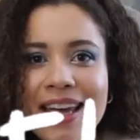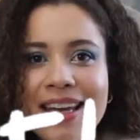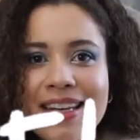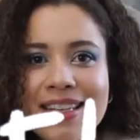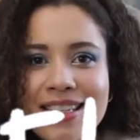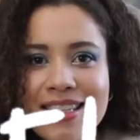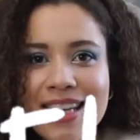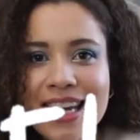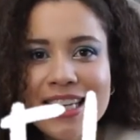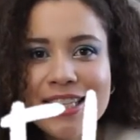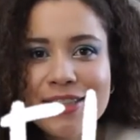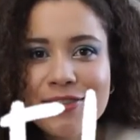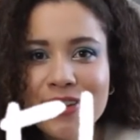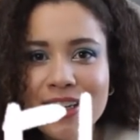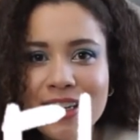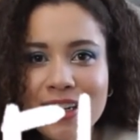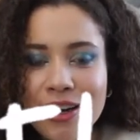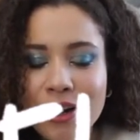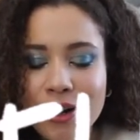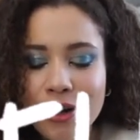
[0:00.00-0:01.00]
today's
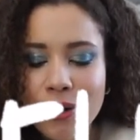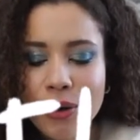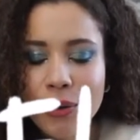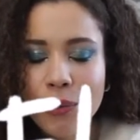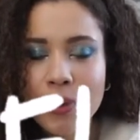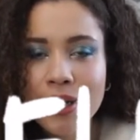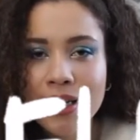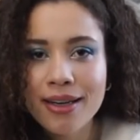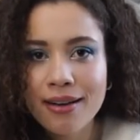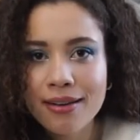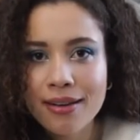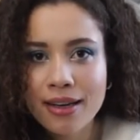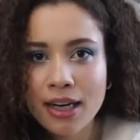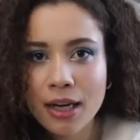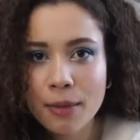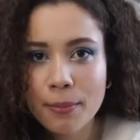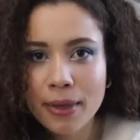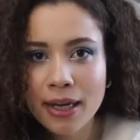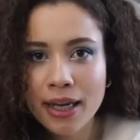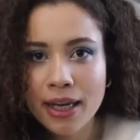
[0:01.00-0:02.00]
video we are going
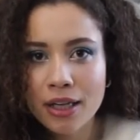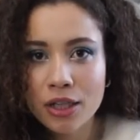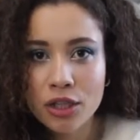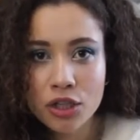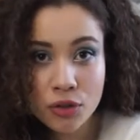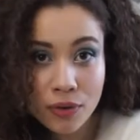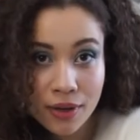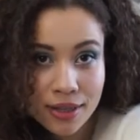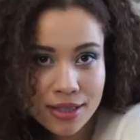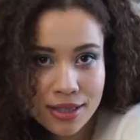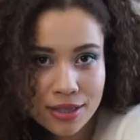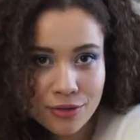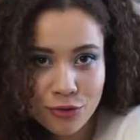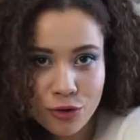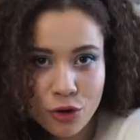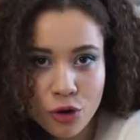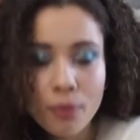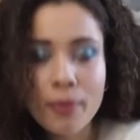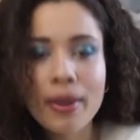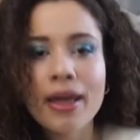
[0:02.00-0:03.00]
to be
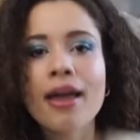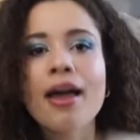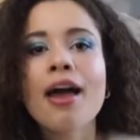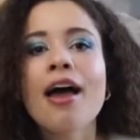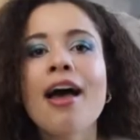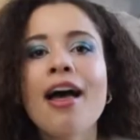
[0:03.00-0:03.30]
transforming